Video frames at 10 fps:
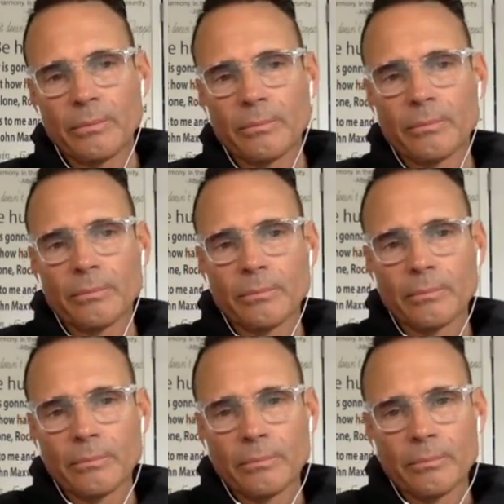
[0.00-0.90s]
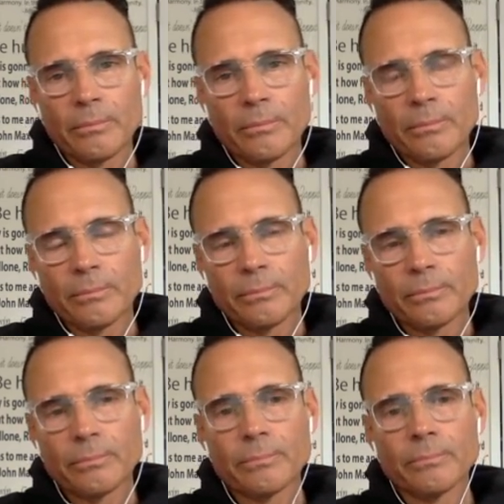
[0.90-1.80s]

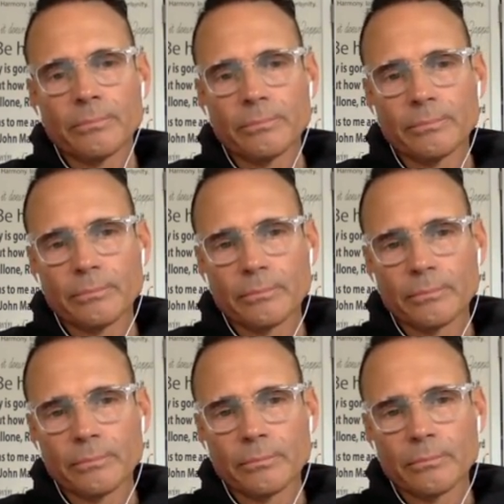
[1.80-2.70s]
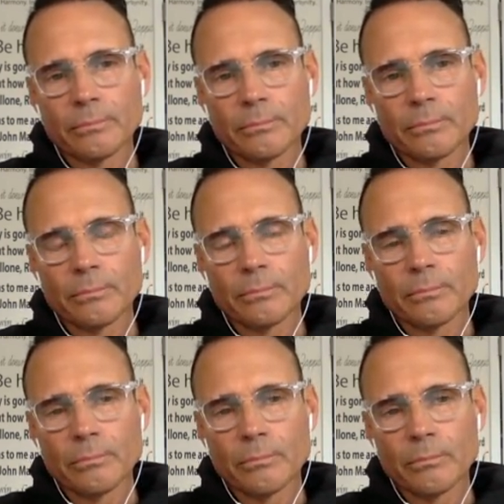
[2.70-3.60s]

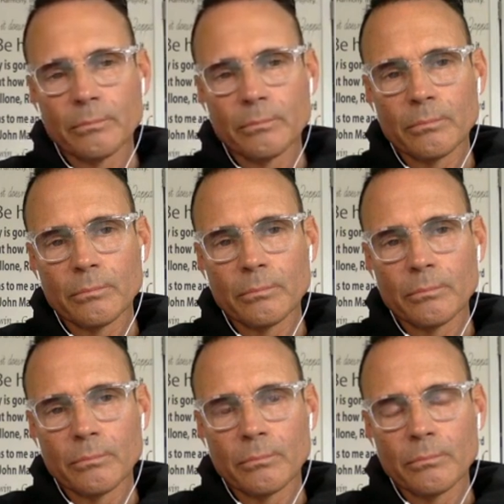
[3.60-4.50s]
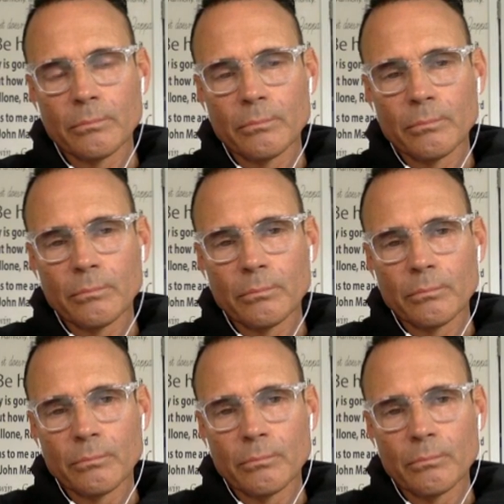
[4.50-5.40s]

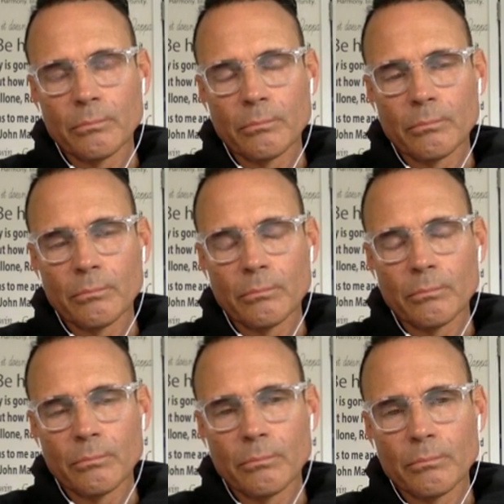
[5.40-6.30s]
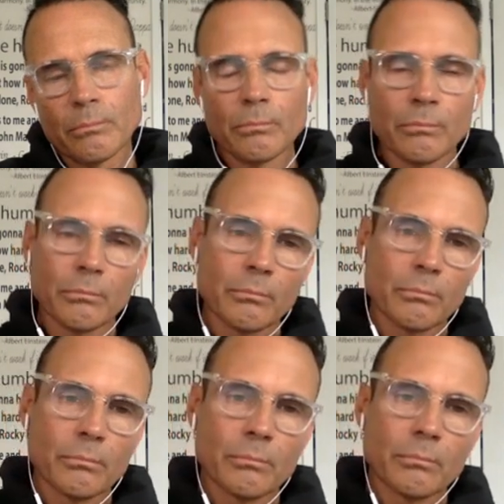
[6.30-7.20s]

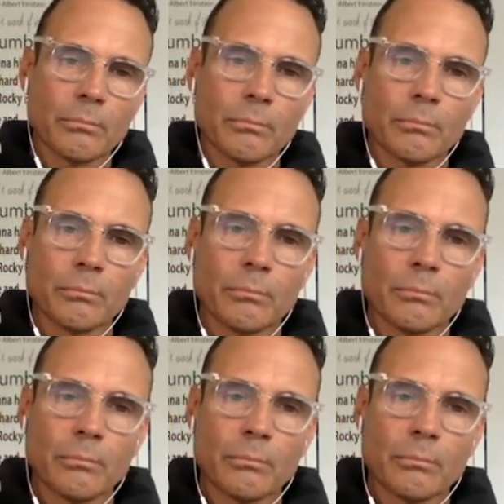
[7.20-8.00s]
This person isn't speaking.